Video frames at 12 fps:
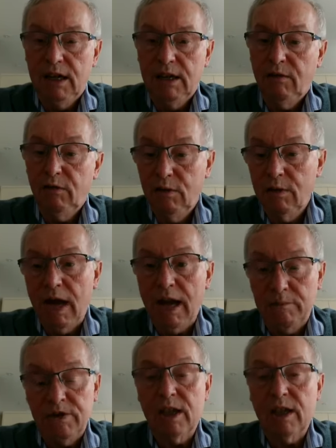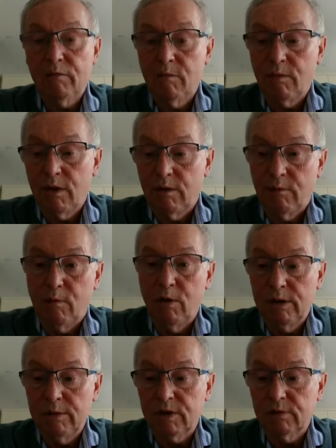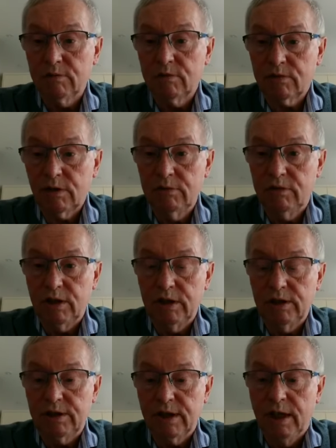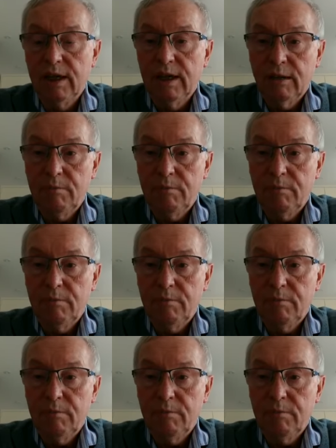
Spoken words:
And if you happen to have worms or Trojans,